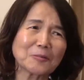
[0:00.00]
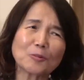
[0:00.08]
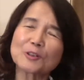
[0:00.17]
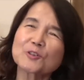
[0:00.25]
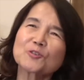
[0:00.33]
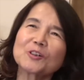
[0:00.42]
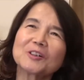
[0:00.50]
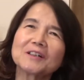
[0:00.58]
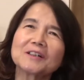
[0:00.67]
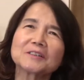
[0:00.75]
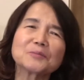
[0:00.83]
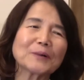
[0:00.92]
What's your
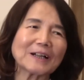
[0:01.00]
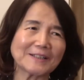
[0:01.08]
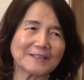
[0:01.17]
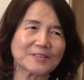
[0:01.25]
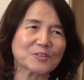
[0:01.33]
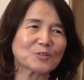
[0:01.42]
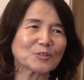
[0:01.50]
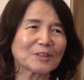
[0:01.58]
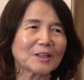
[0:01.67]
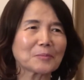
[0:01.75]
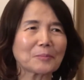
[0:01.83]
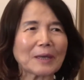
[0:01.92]
advice to
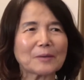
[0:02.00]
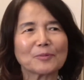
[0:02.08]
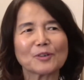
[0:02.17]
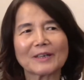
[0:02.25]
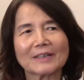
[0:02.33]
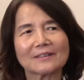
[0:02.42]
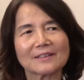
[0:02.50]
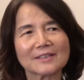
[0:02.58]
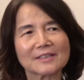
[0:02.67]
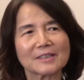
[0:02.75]
young people in these